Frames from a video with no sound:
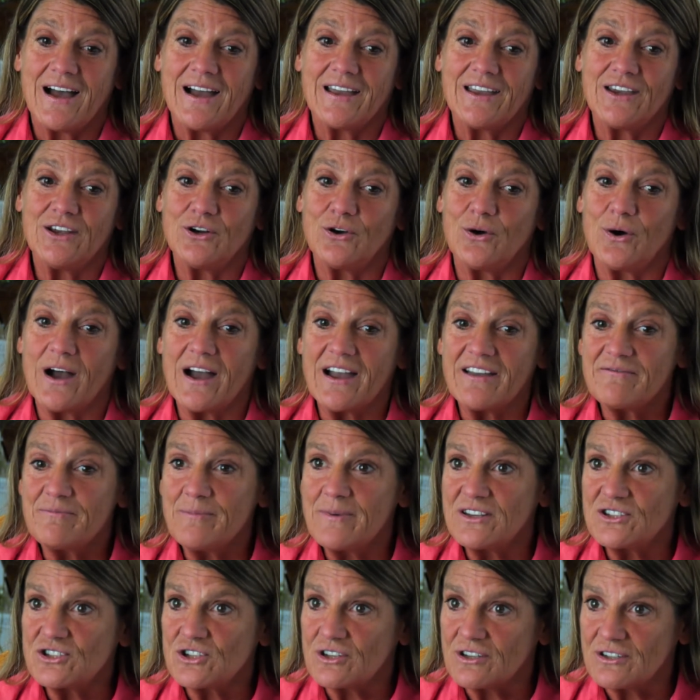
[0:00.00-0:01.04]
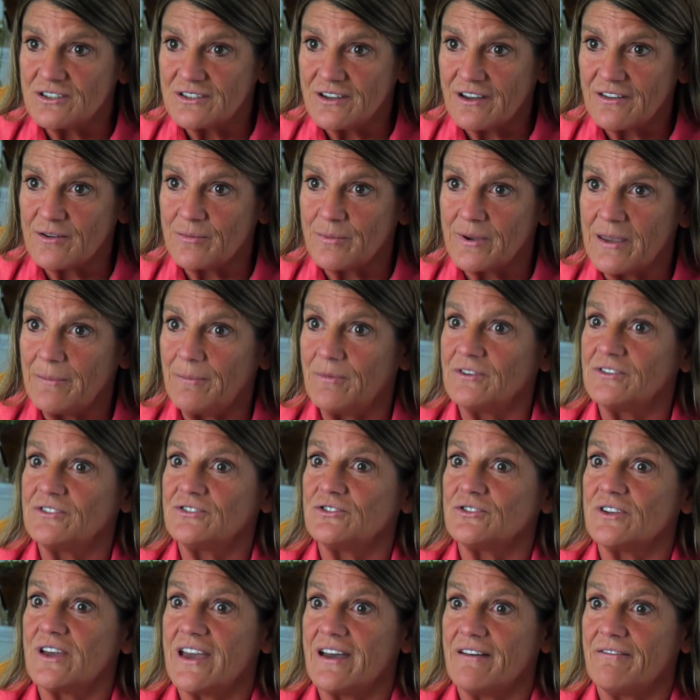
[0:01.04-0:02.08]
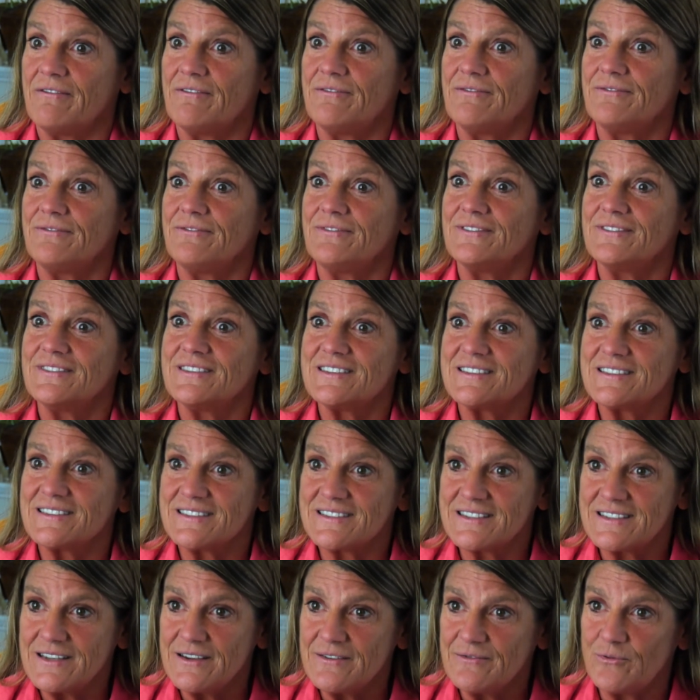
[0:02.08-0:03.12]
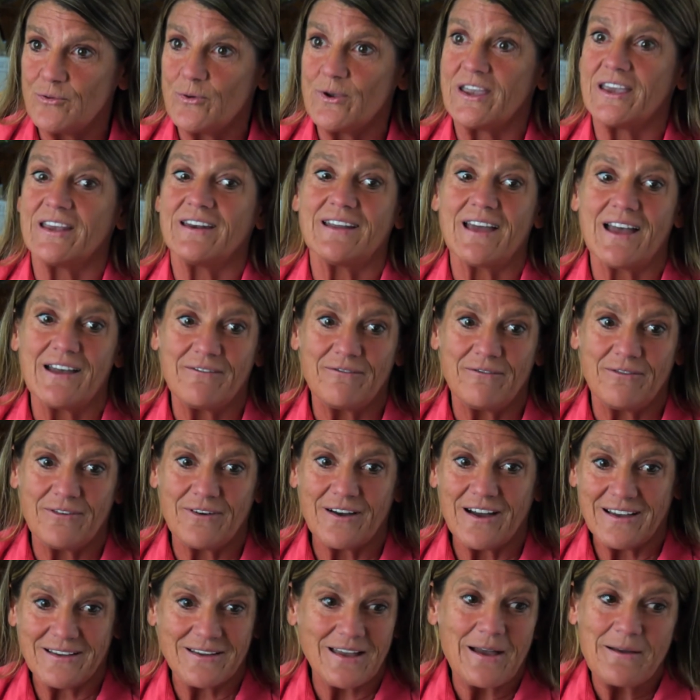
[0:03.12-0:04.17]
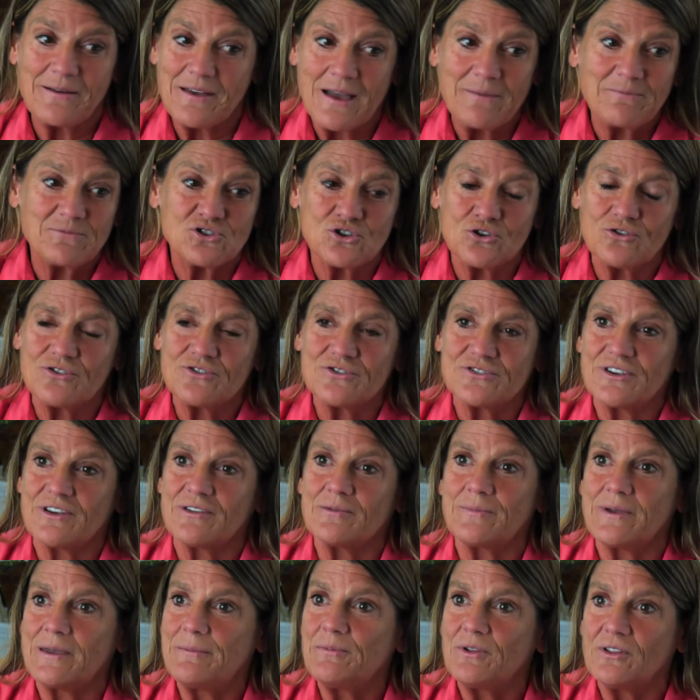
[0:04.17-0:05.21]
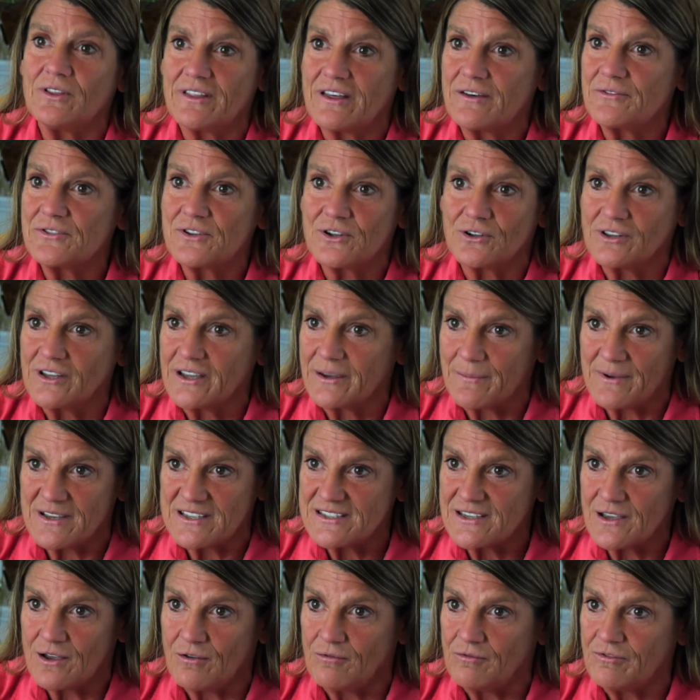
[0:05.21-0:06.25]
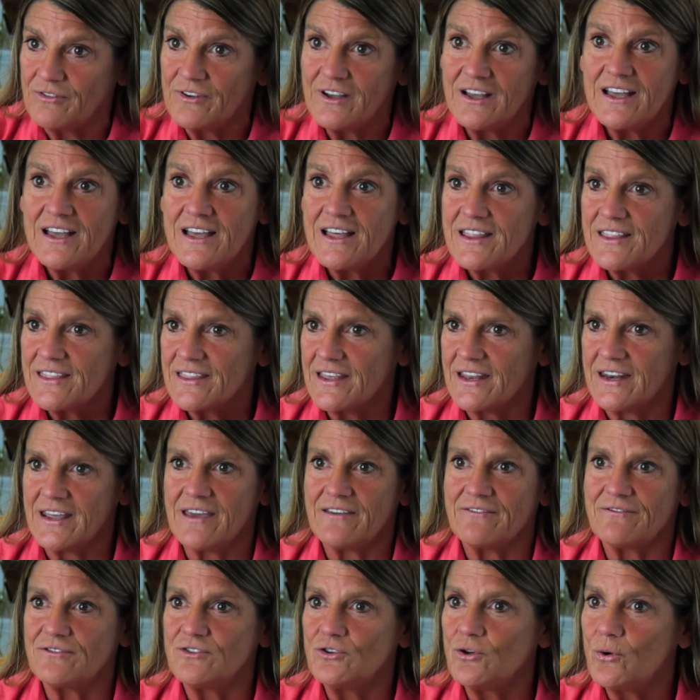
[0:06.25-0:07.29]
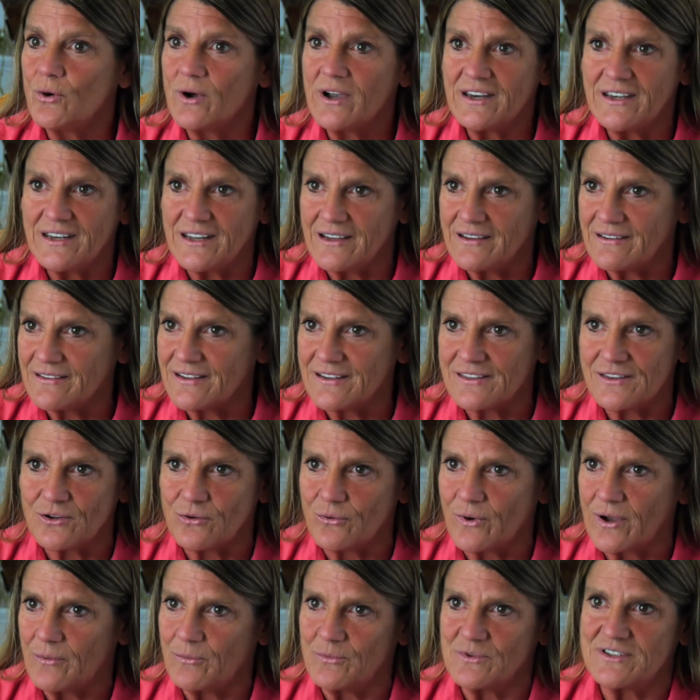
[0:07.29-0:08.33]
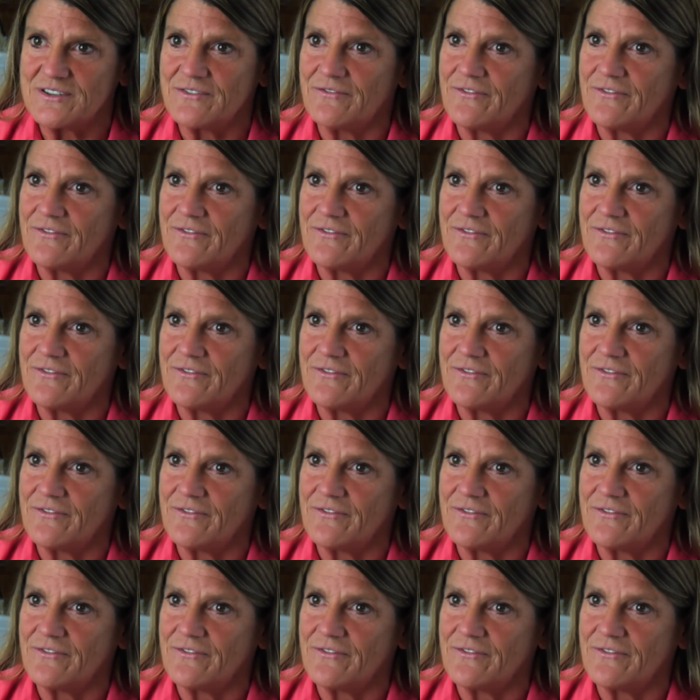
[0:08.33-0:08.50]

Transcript: you know, I've mentioned it to other people to see if we can have, I'm sure there's other people out there like myself that have no idea that the grant was